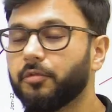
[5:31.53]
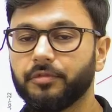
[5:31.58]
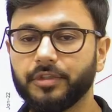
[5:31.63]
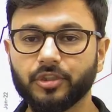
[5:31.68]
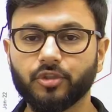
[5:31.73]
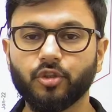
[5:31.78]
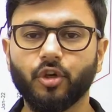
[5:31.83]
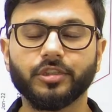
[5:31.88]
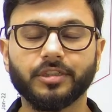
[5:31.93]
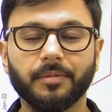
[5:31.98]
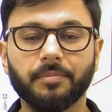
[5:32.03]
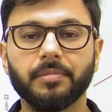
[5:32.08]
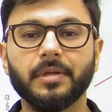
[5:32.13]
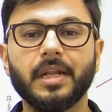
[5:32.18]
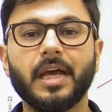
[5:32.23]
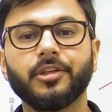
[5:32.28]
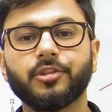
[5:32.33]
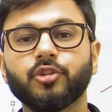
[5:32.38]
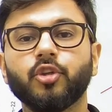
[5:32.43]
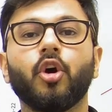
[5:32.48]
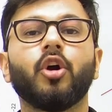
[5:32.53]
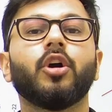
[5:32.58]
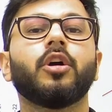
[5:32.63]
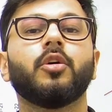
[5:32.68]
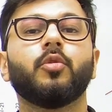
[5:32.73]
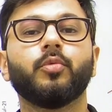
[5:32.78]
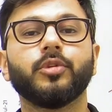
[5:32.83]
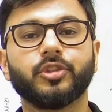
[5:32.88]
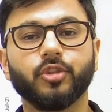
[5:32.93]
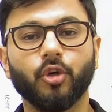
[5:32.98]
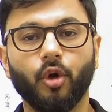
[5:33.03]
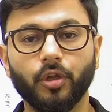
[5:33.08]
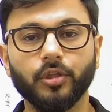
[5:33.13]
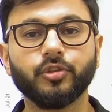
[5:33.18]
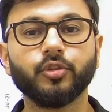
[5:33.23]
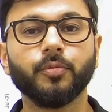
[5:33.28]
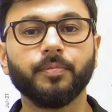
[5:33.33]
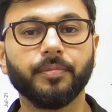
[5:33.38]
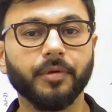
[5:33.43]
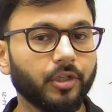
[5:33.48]
saw supply shock, which also
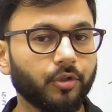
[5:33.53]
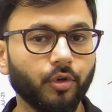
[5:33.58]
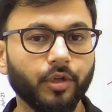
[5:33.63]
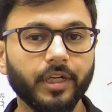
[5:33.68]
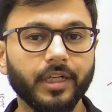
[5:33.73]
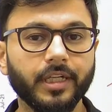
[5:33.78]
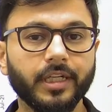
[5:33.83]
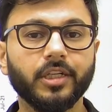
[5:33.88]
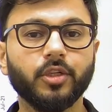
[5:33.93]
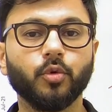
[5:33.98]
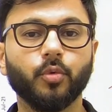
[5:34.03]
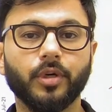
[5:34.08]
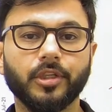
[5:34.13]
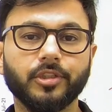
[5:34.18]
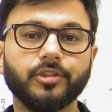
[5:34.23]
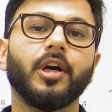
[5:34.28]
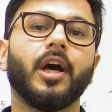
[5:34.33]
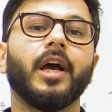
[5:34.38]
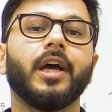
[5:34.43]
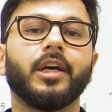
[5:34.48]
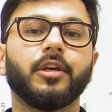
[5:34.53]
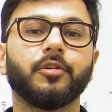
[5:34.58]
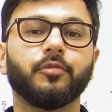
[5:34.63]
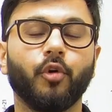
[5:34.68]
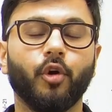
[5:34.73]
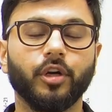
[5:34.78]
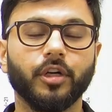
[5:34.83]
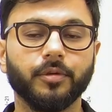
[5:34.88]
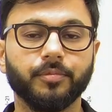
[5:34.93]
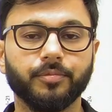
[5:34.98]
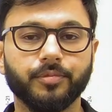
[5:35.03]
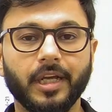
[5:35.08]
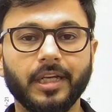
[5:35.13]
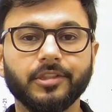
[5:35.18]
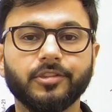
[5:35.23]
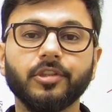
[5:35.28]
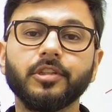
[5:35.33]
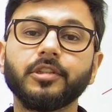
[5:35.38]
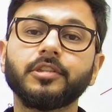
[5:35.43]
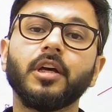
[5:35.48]
percolated towards higher fodder prices,